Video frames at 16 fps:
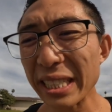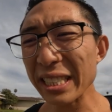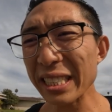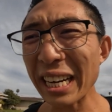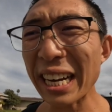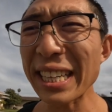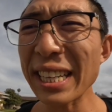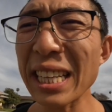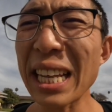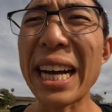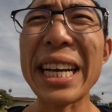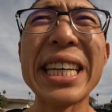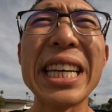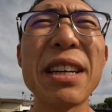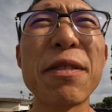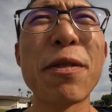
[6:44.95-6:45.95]
It's kind of
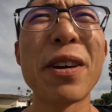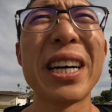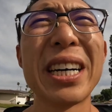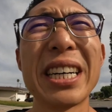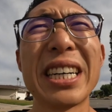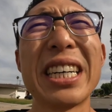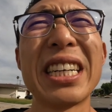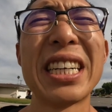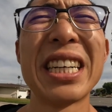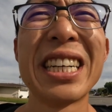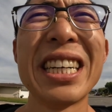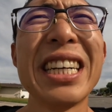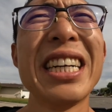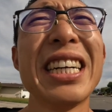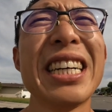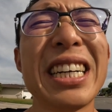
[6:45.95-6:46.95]
like if
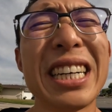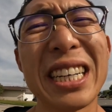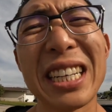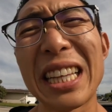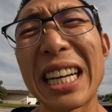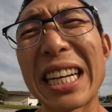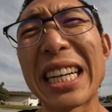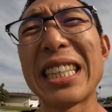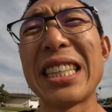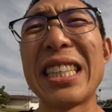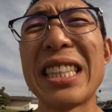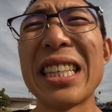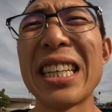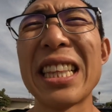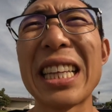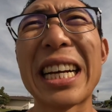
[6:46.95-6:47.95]
like a
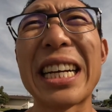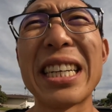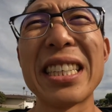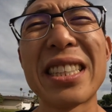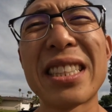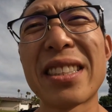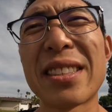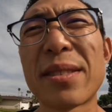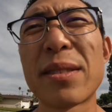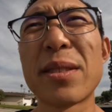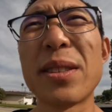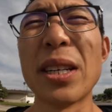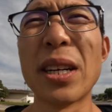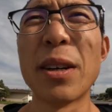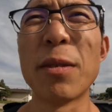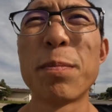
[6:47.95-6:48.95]

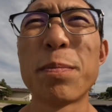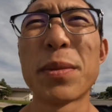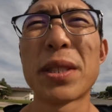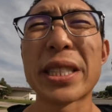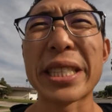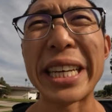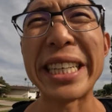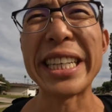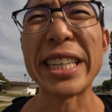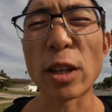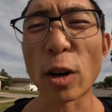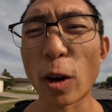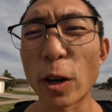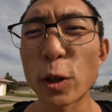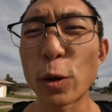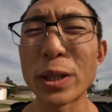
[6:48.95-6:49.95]
you know, skinny
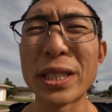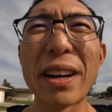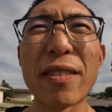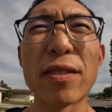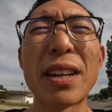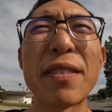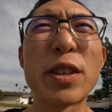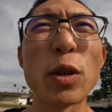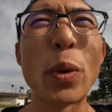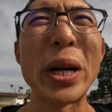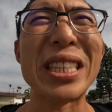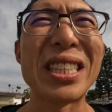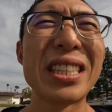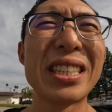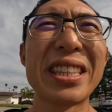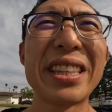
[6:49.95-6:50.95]
nerd who's never lifted
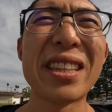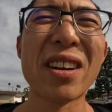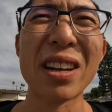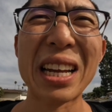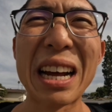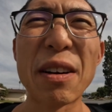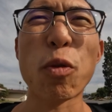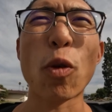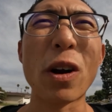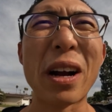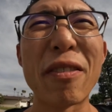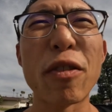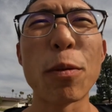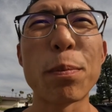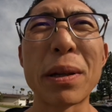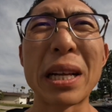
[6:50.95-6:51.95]
weights in their life or
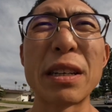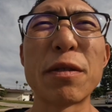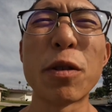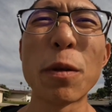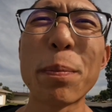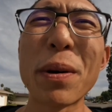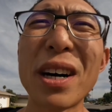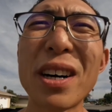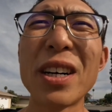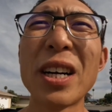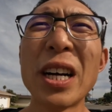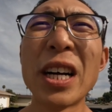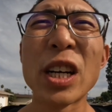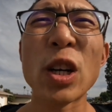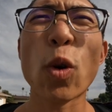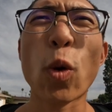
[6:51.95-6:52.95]
ever played football
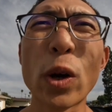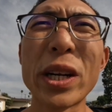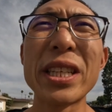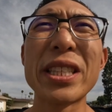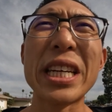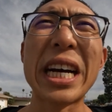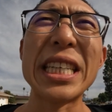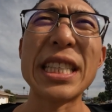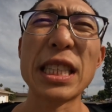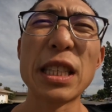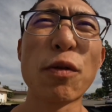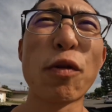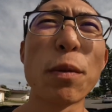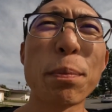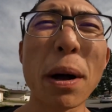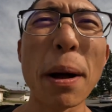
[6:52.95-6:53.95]
criticizes
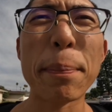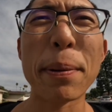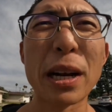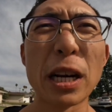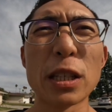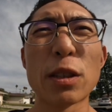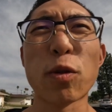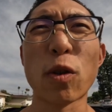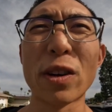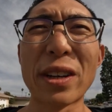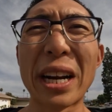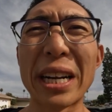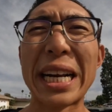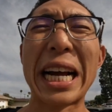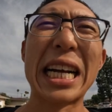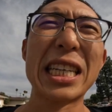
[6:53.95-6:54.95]
football players for
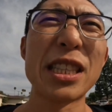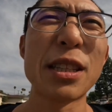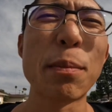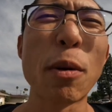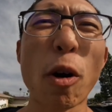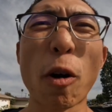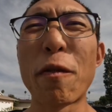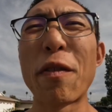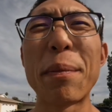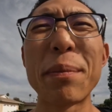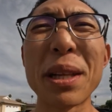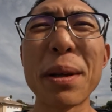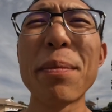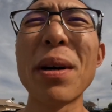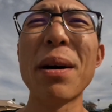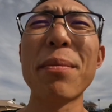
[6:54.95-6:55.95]
not catching the ball or
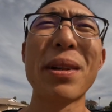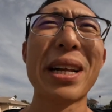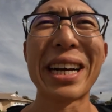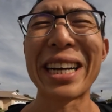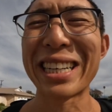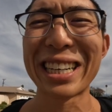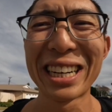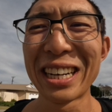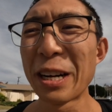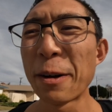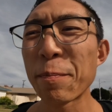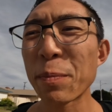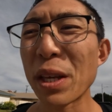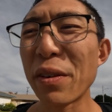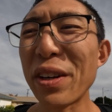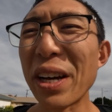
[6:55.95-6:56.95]
fumbling the ball. I'm like,
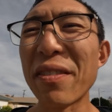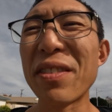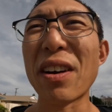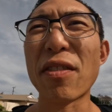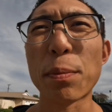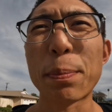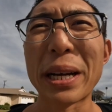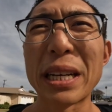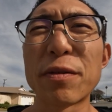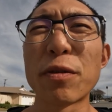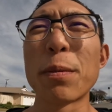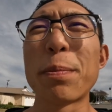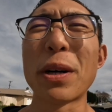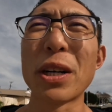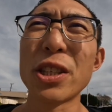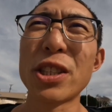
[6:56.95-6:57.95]
if you have never played
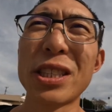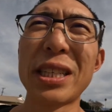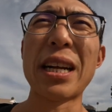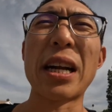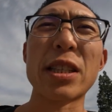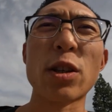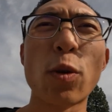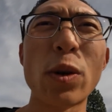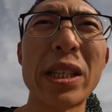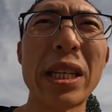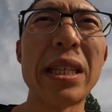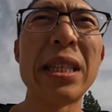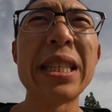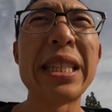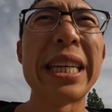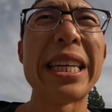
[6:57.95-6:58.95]
football, you should not
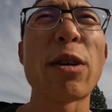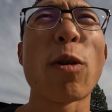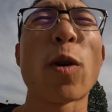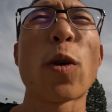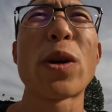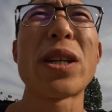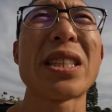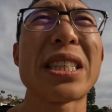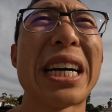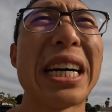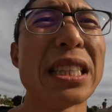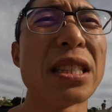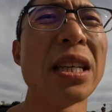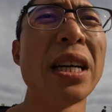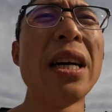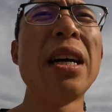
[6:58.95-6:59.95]
critique or
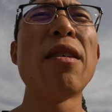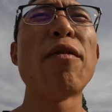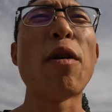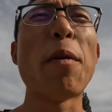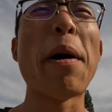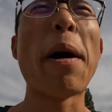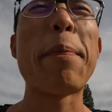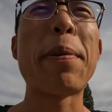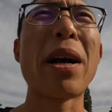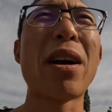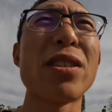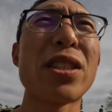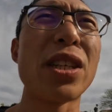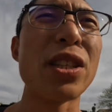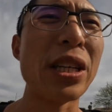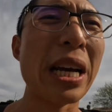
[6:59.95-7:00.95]
criticize football
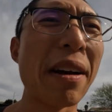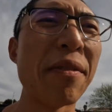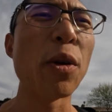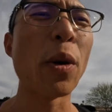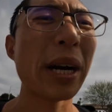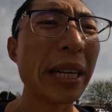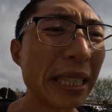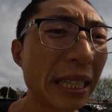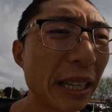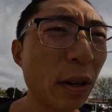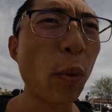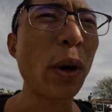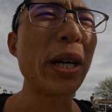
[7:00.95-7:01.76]
players because you have no idea